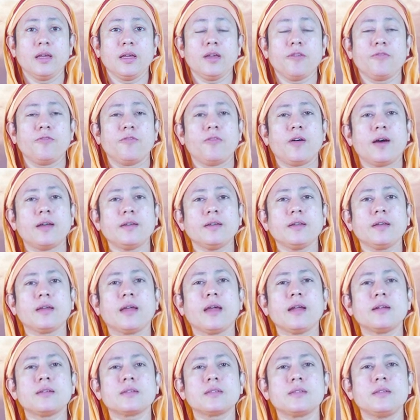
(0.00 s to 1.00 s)
If one
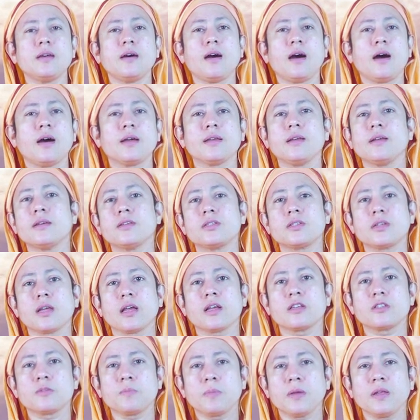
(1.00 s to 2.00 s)
gets the highest
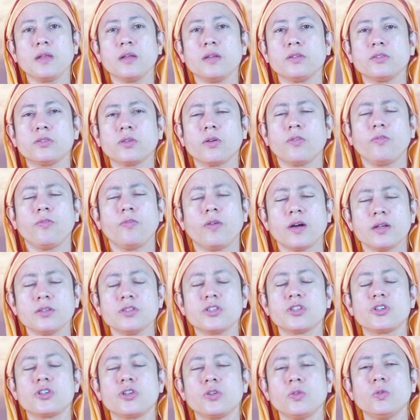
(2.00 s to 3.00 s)
experience of
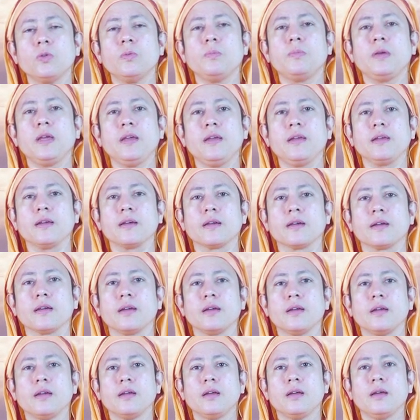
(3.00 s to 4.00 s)
one's true being,
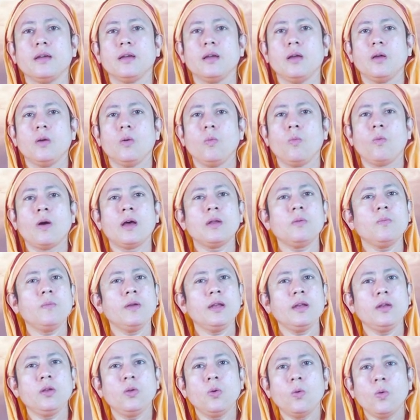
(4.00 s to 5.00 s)
one
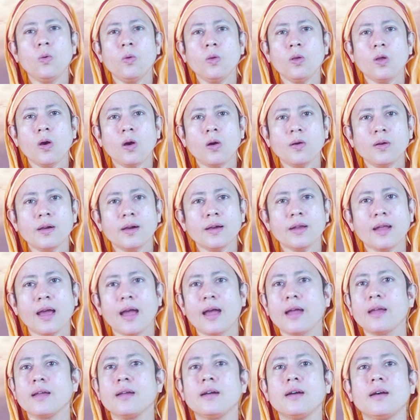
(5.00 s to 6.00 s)
will no longer
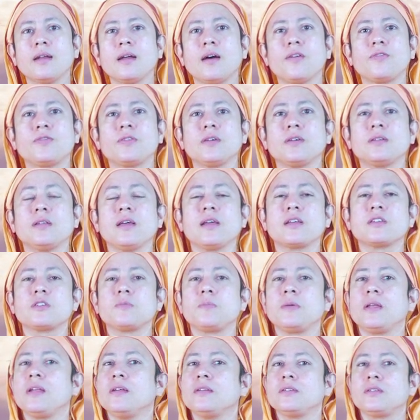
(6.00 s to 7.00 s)
hanker after the
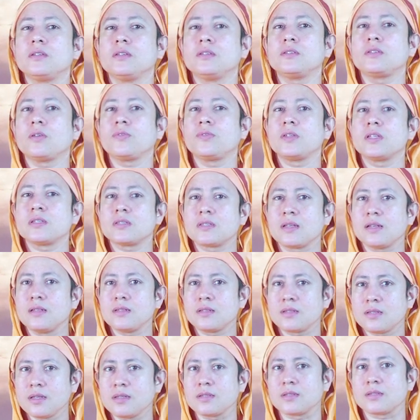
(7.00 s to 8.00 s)
experiences of the
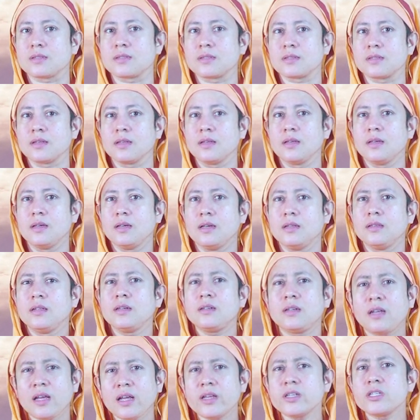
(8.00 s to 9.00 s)
senses. The
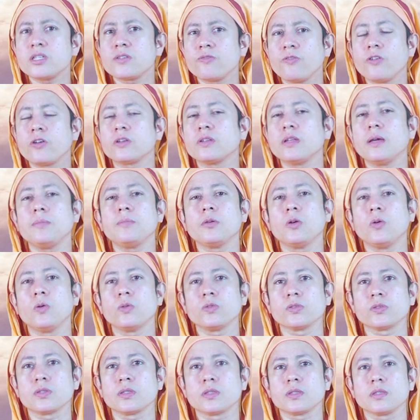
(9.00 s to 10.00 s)
taste for them
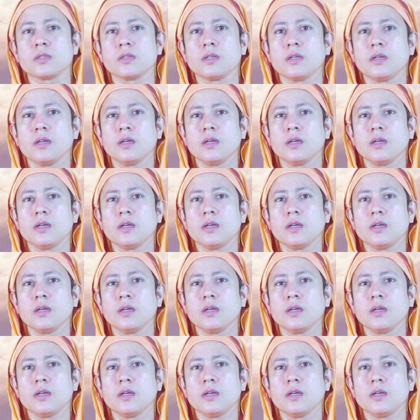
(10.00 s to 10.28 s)
goes.